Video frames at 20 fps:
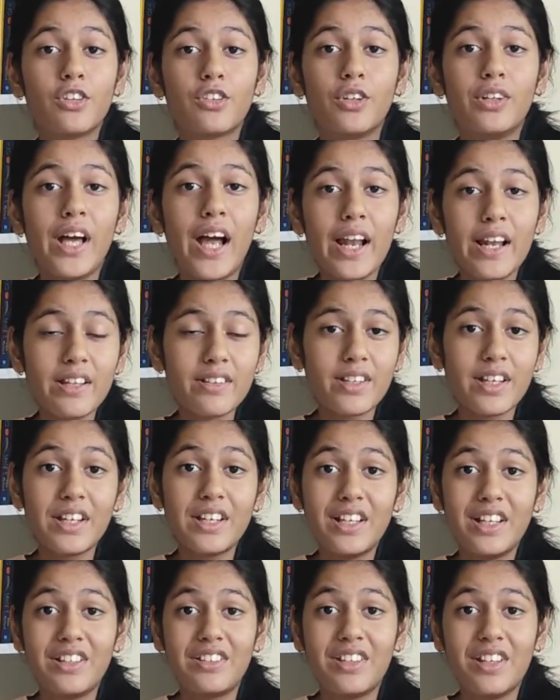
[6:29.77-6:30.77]
so that is the
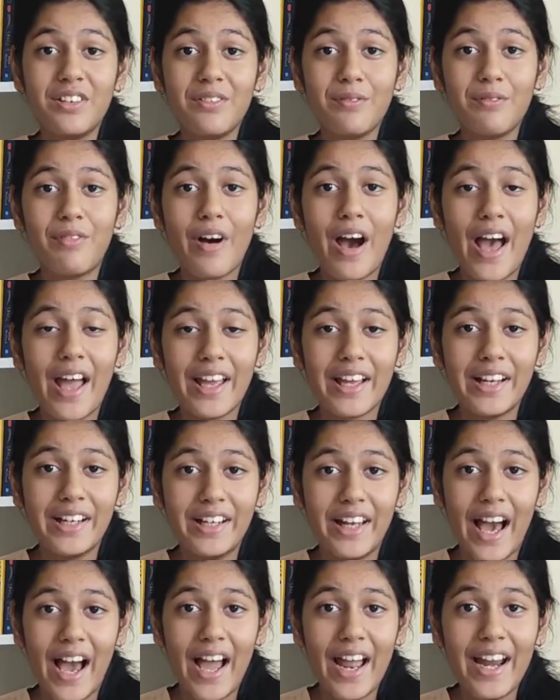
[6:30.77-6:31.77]
reason why he
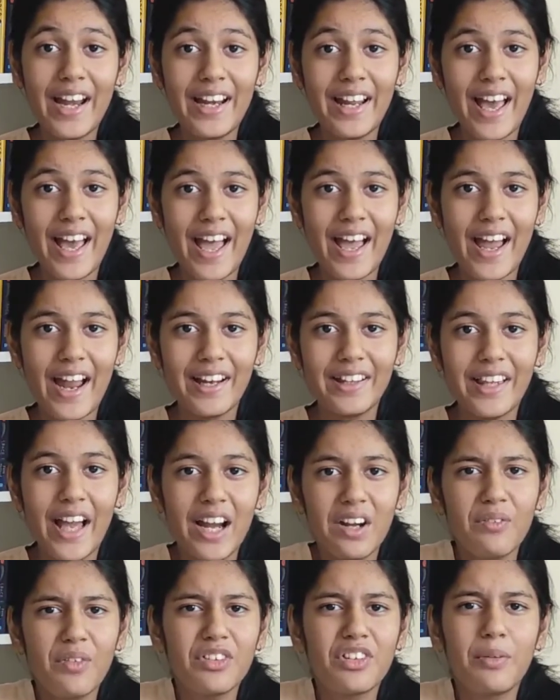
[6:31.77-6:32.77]
died and
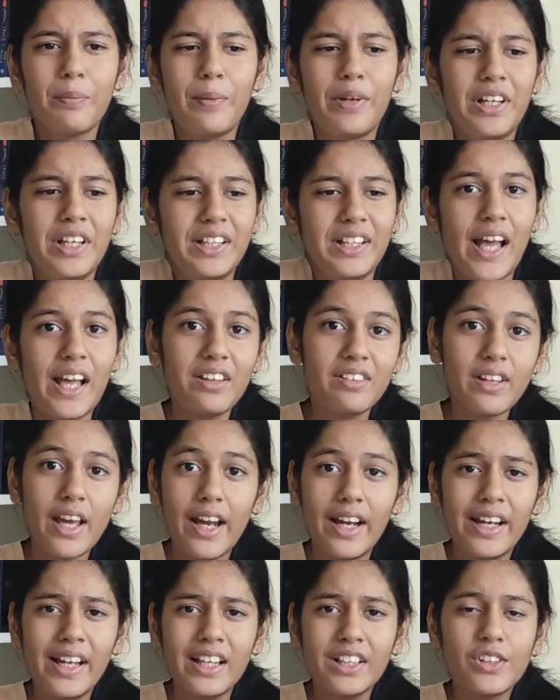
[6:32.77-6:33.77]
that was a pretty nice
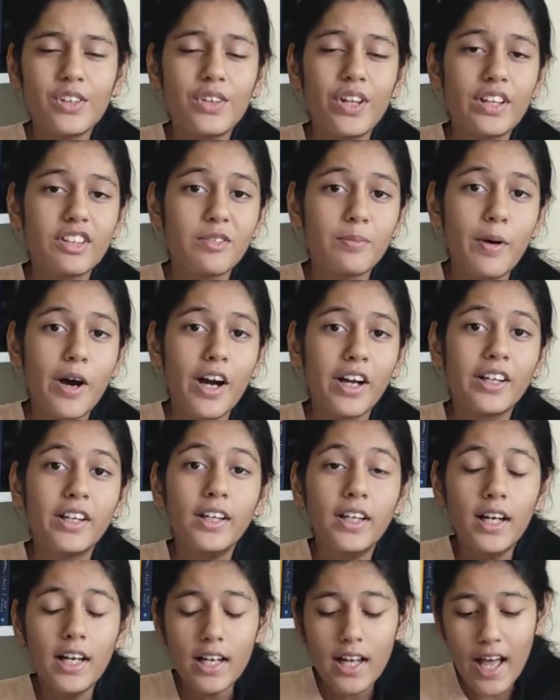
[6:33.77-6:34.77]
ending to this book
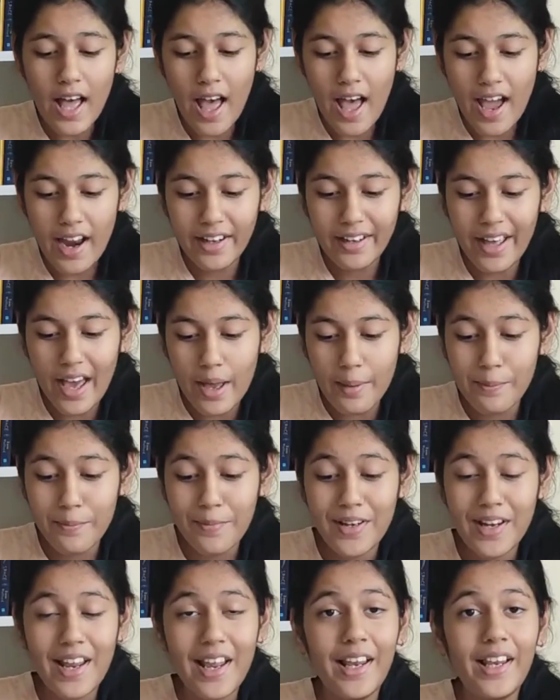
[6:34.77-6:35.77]
and i'm
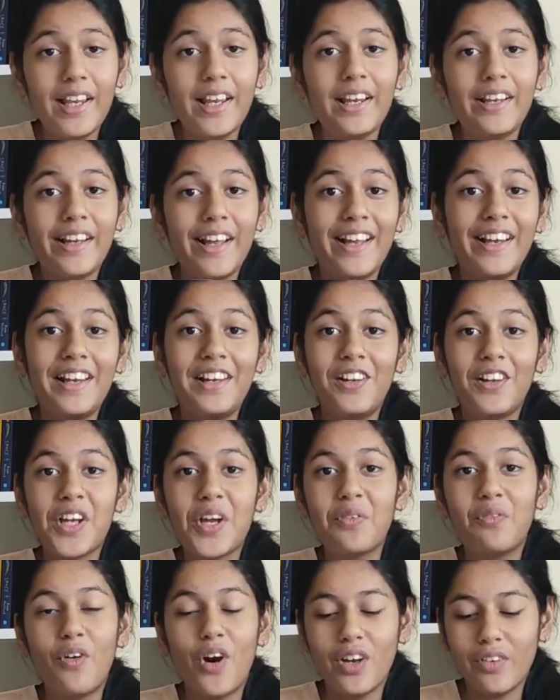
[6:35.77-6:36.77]
really really
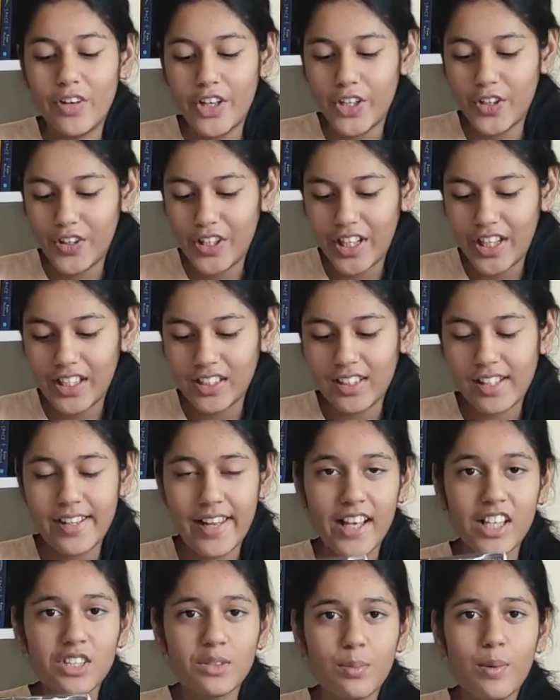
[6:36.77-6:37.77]
looking forward to reading the
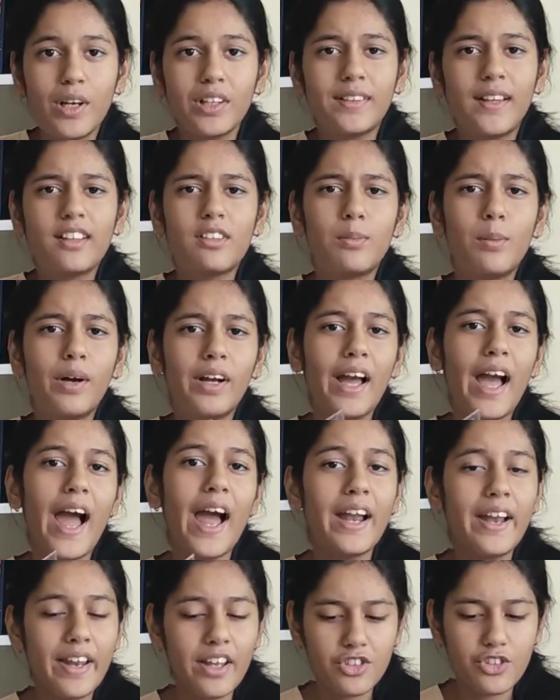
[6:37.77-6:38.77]
next book this book
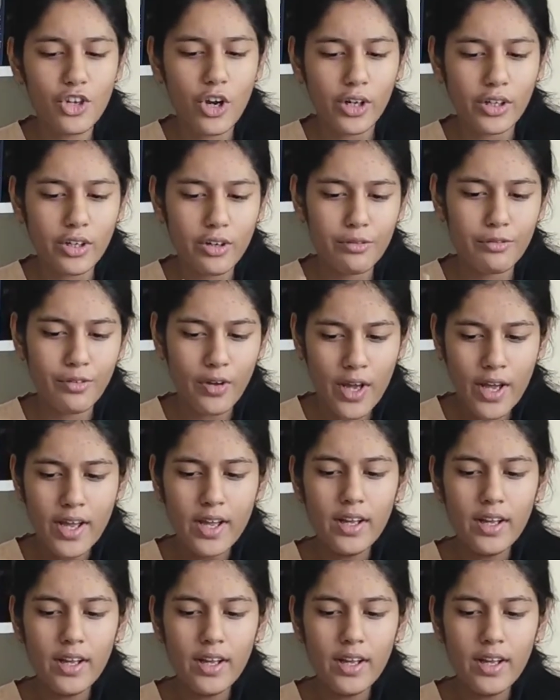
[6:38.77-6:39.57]
had a sort of